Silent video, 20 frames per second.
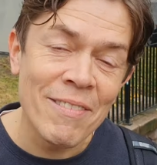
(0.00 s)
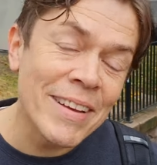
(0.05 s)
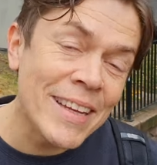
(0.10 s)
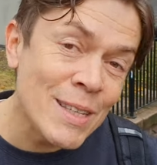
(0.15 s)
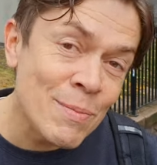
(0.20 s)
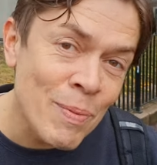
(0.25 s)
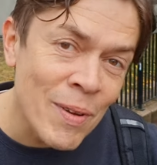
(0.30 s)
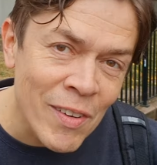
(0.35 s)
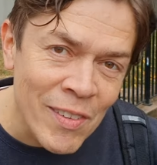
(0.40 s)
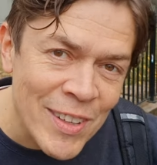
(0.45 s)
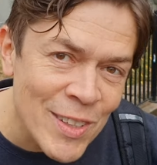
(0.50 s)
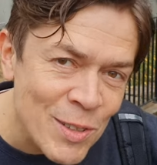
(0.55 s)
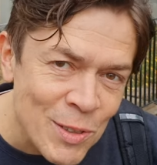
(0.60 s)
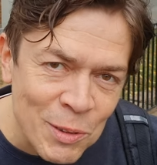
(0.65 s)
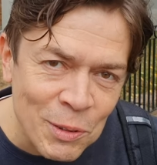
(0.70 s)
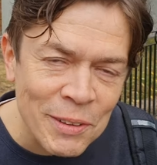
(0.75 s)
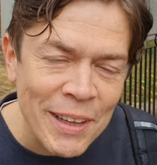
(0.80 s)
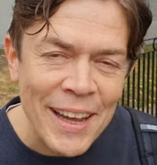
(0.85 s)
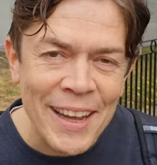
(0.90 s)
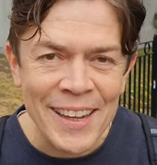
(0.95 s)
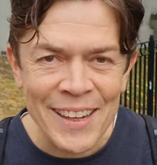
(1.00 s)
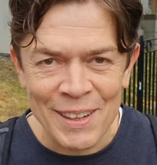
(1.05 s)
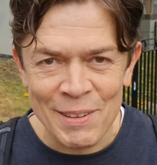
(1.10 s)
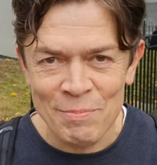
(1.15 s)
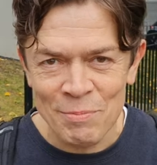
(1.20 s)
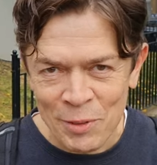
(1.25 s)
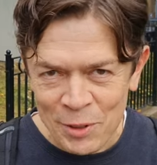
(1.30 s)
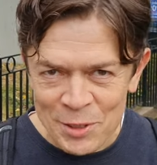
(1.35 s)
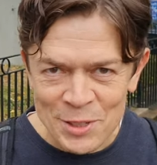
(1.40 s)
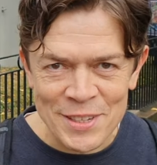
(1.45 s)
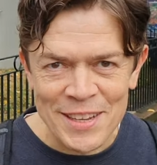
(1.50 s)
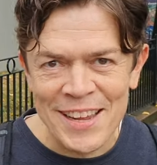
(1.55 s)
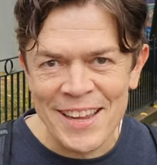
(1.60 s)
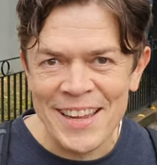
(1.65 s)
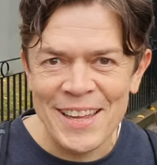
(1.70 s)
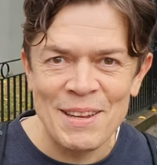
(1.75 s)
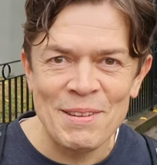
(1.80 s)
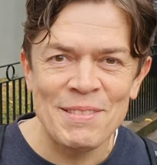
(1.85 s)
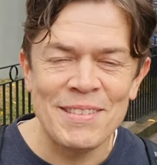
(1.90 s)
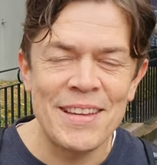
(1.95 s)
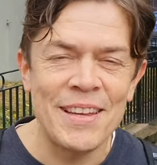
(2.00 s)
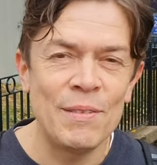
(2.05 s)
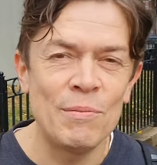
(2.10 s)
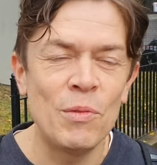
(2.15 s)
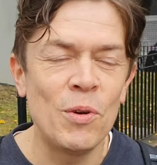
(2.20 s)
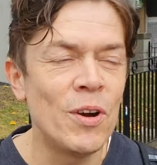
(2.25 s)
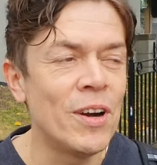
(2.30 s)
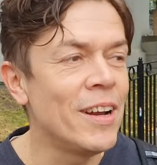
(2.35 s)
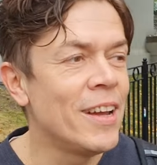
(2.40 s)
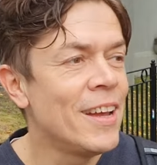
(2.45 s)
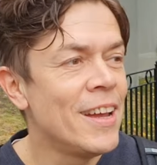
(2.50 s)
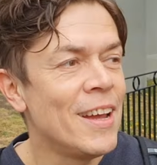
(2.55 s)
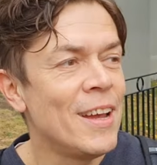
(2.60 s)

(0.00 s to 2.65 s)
experienced today. I'm not saying anything more.